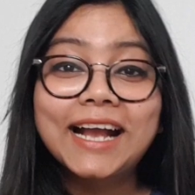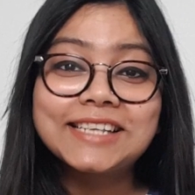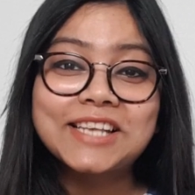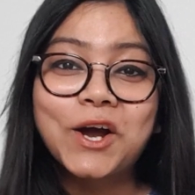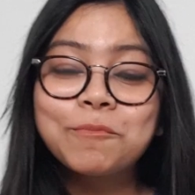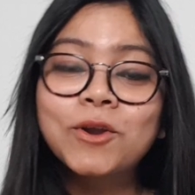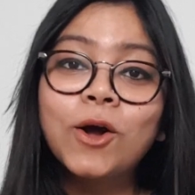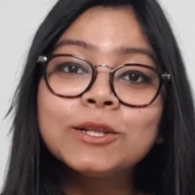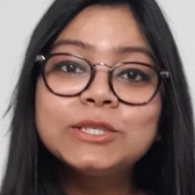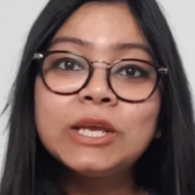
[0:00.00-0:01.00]
guys, I hope you're
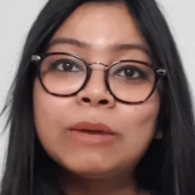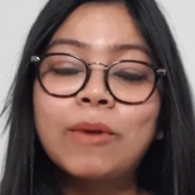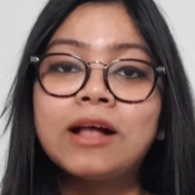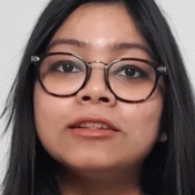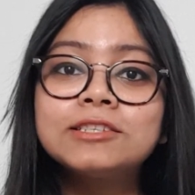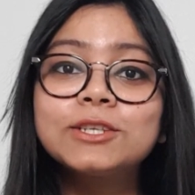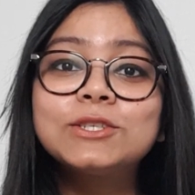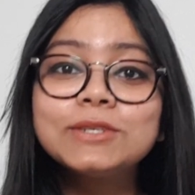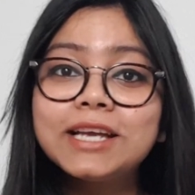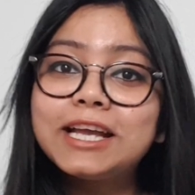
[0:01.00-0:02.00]
all doing well. So
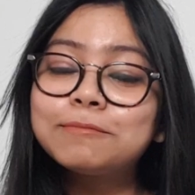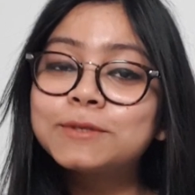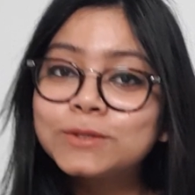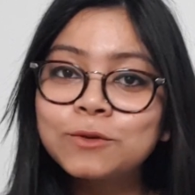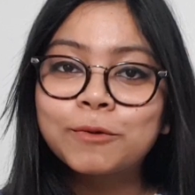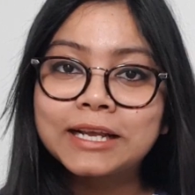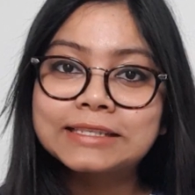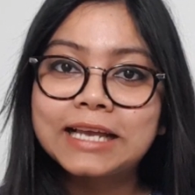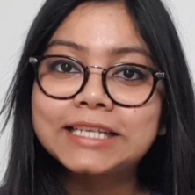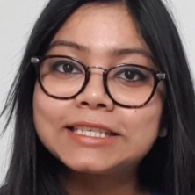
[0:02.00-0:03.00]
today I'm super
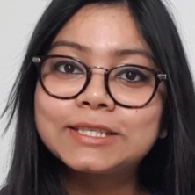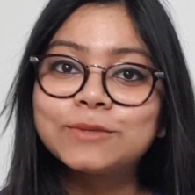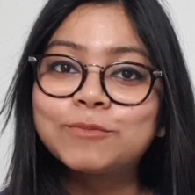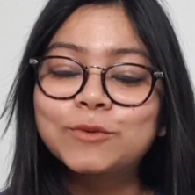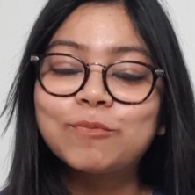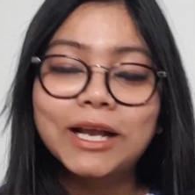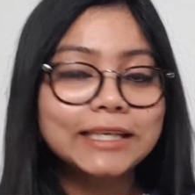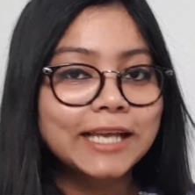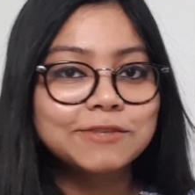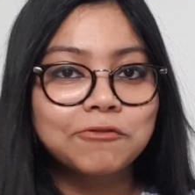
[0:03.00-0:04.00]
excited to put my
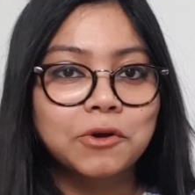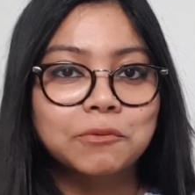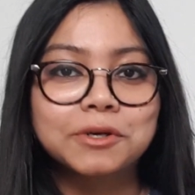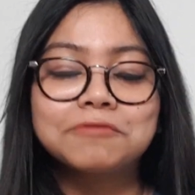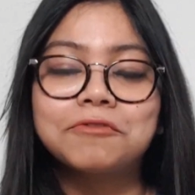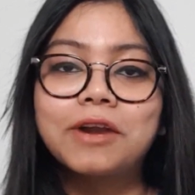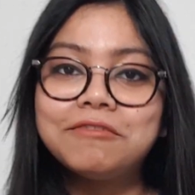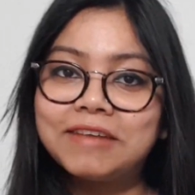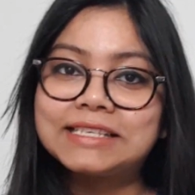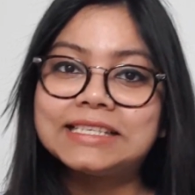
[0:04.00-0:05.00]
case forward for
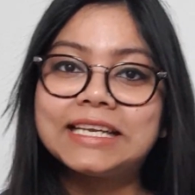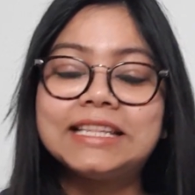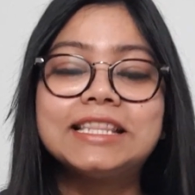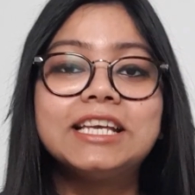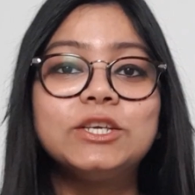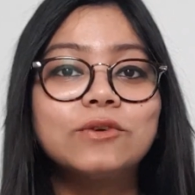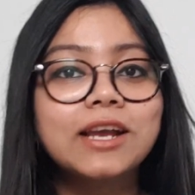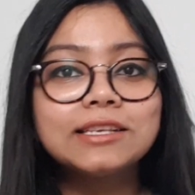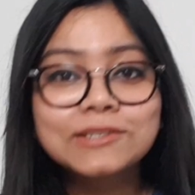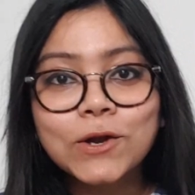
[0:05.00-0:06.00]
investing in the
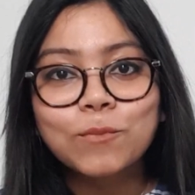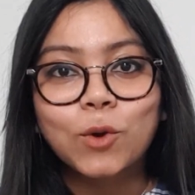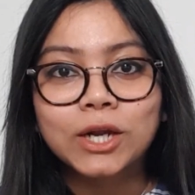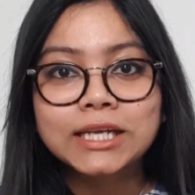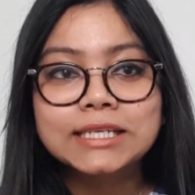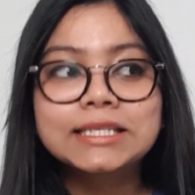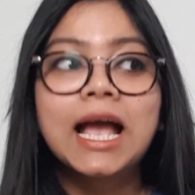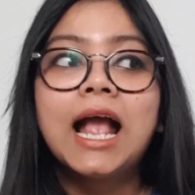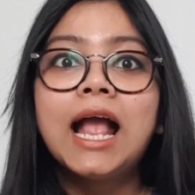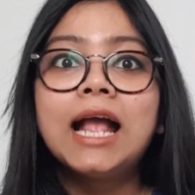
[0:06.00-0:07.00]
UK stock market.
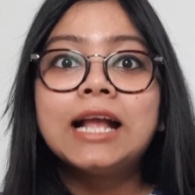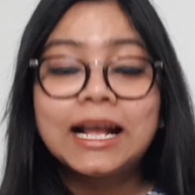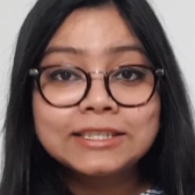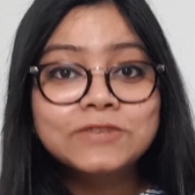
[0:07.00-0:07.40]
And